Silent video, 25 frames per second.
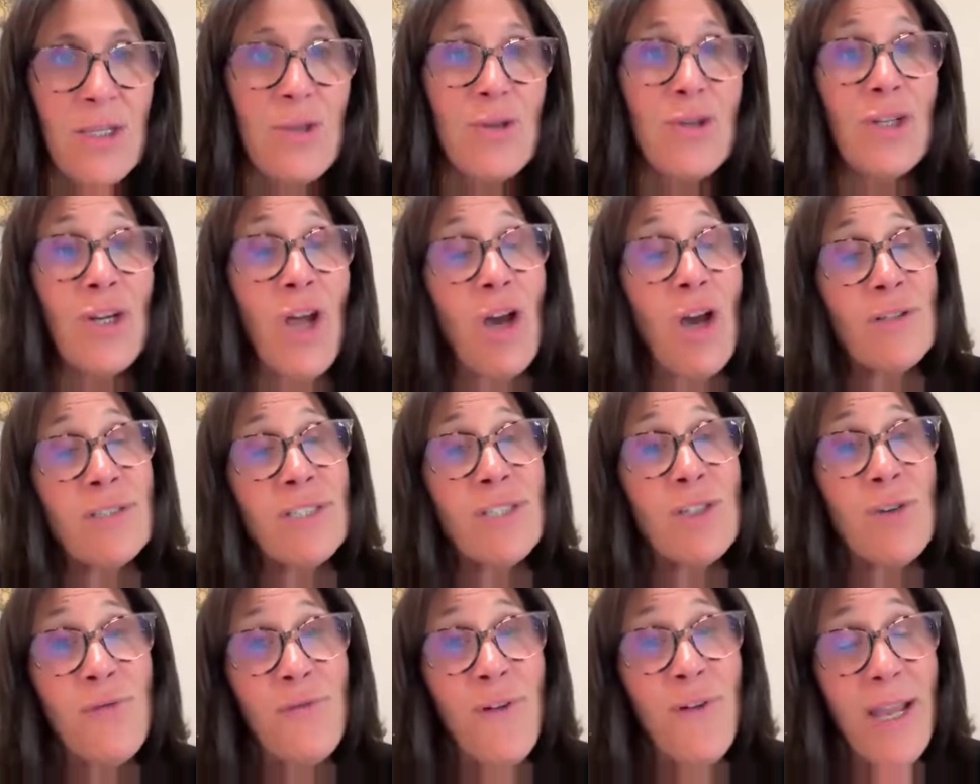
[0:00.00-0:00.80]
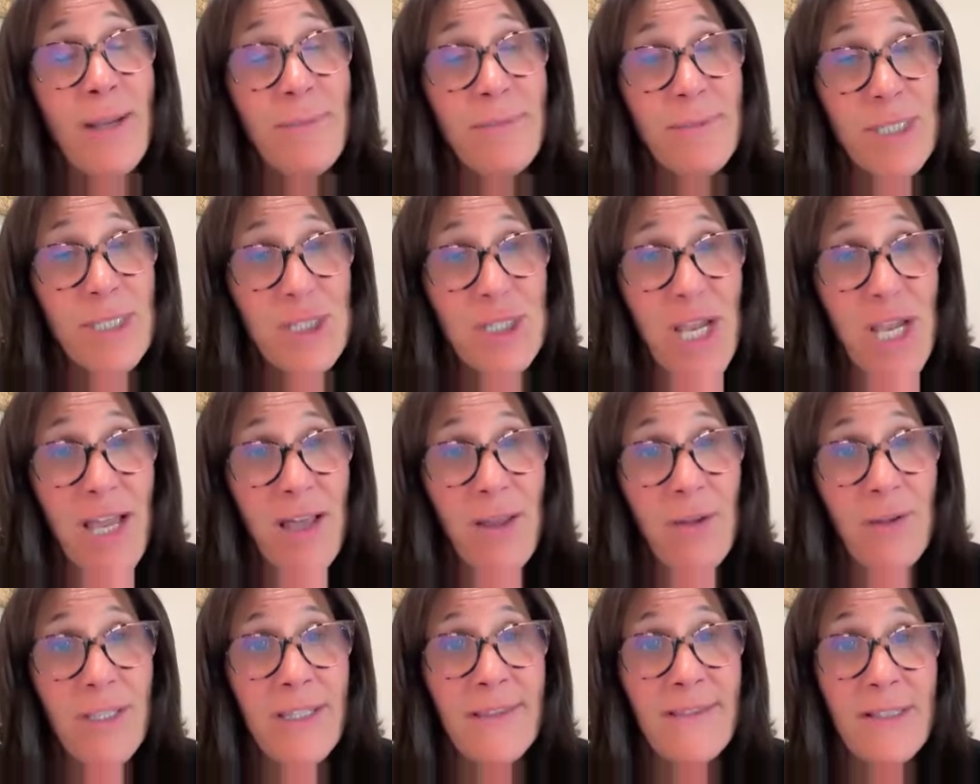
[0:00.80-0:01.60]
You can also find
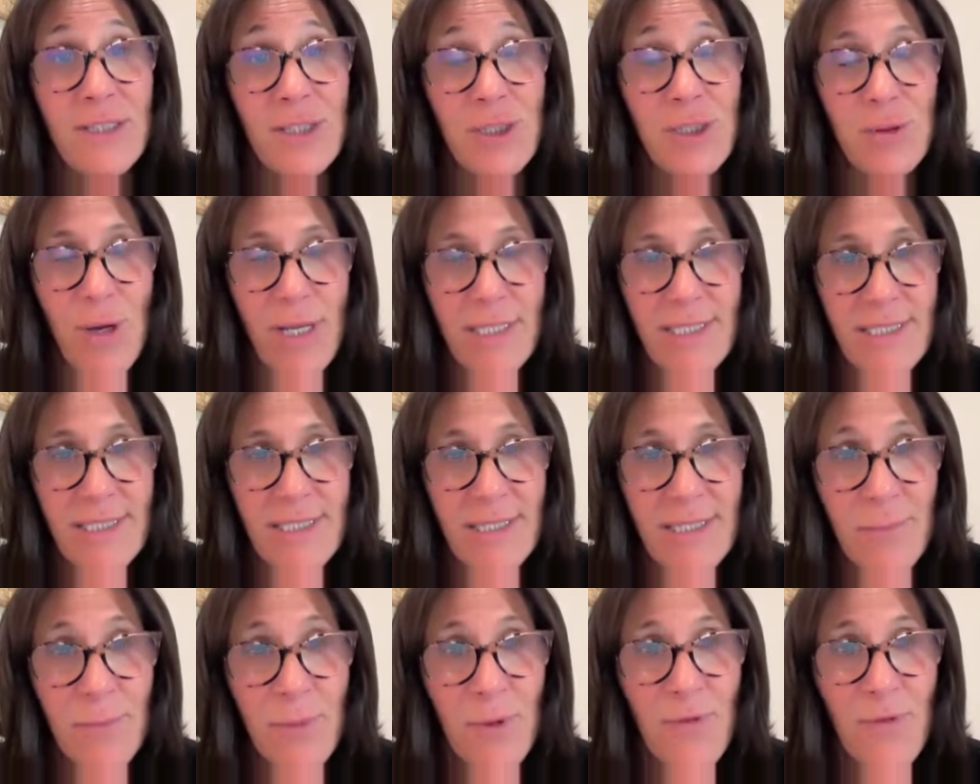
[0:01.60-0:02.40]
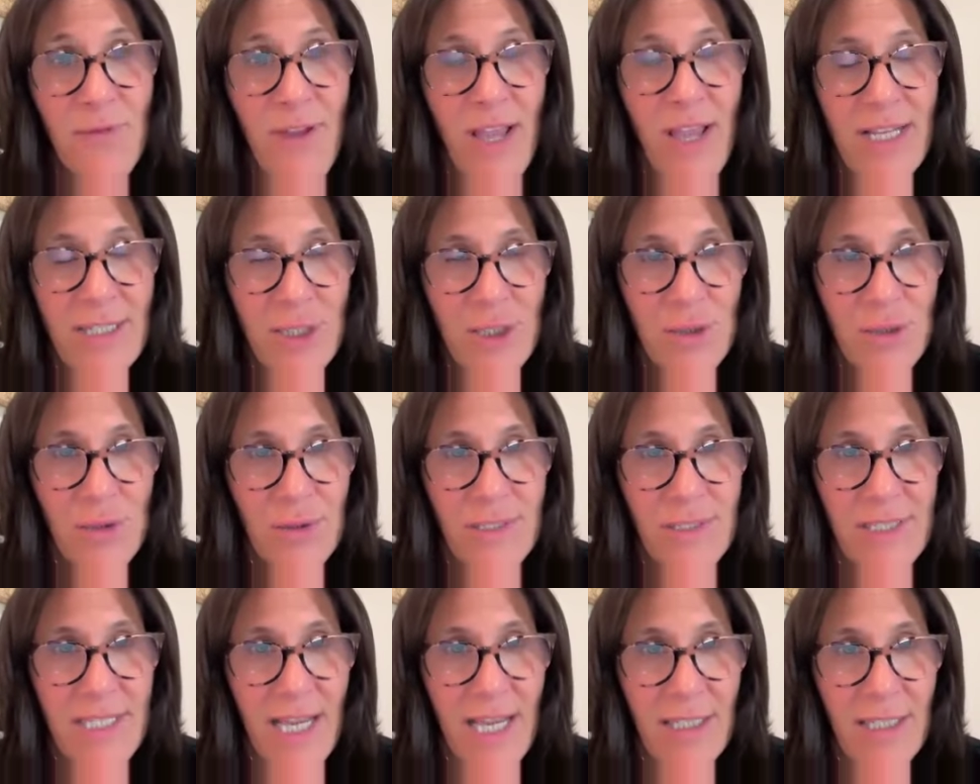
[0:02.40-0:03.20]
Michelle in the Trusted
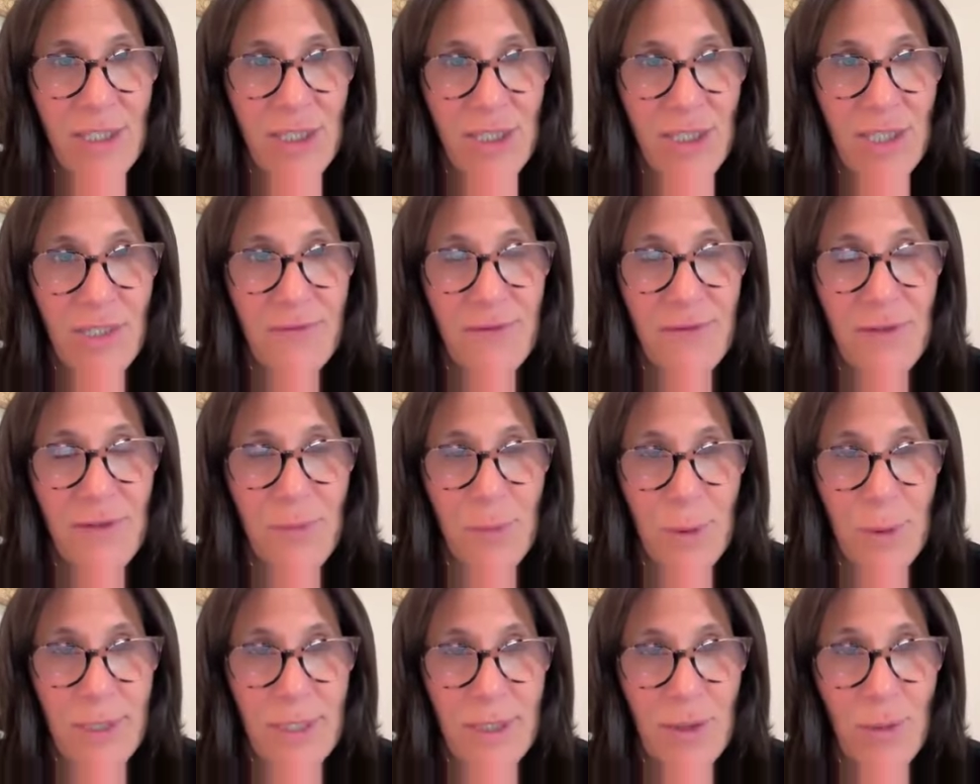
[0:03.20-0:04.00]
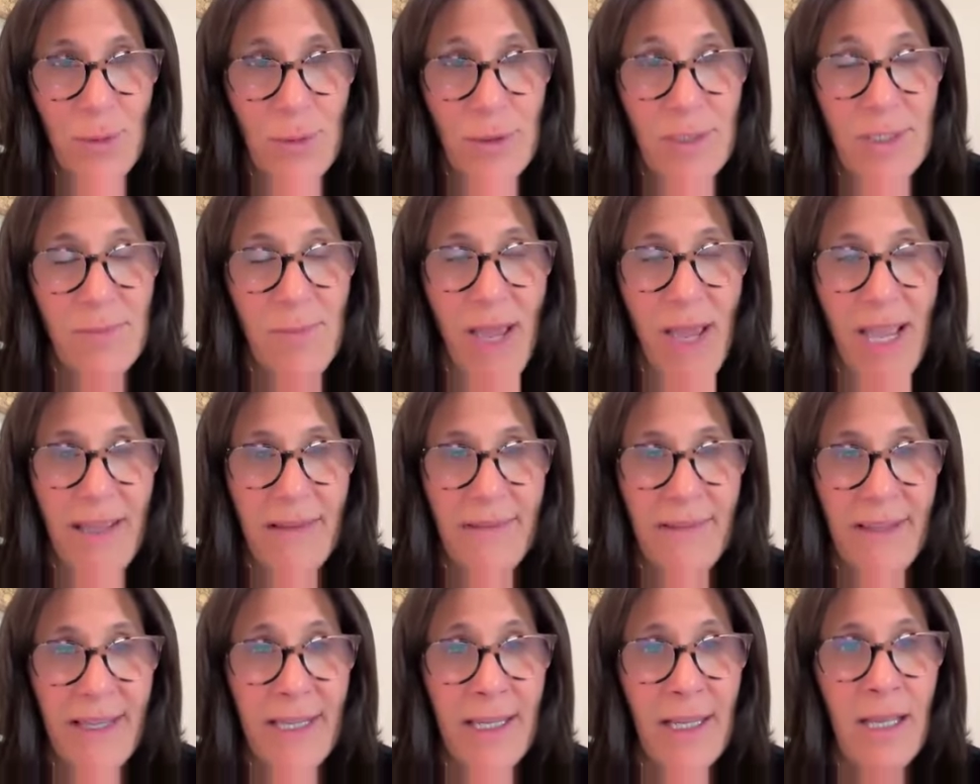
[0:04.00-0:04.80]
professional section of Divorce Girl
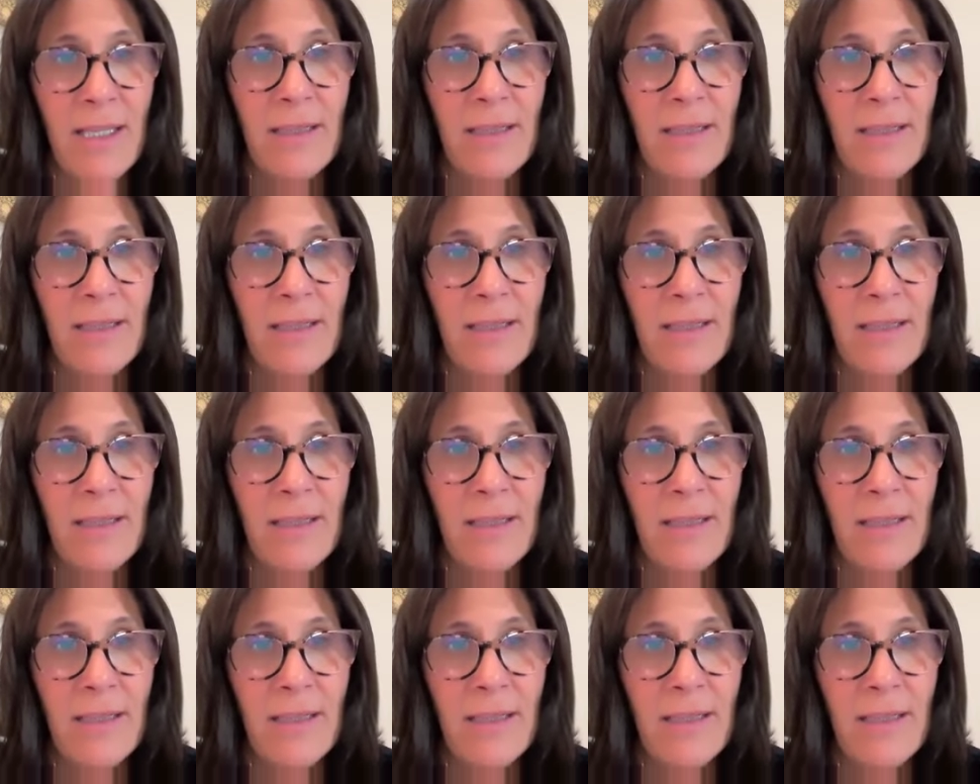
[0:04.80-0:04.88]
Smiling,